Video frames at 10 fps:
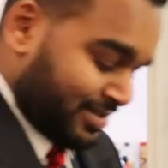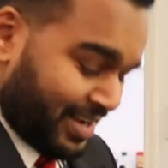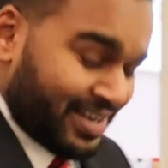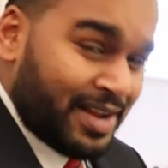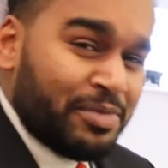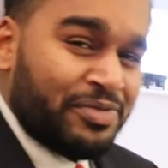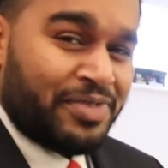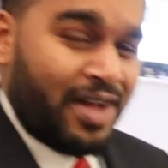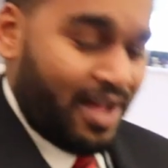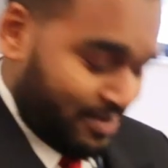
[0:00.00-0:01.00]
number
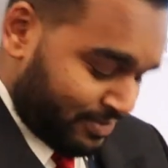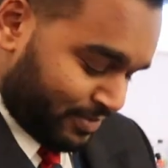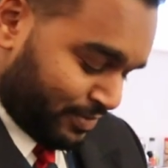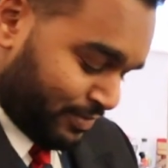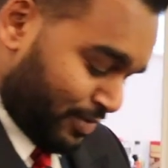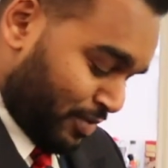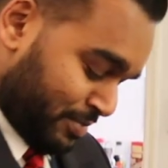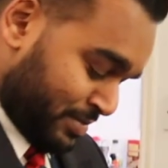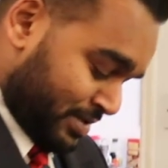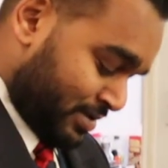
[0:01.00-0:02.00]
five of
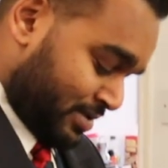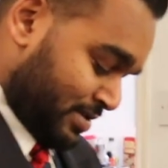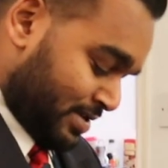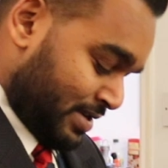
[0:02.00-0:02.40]
Vlogmas.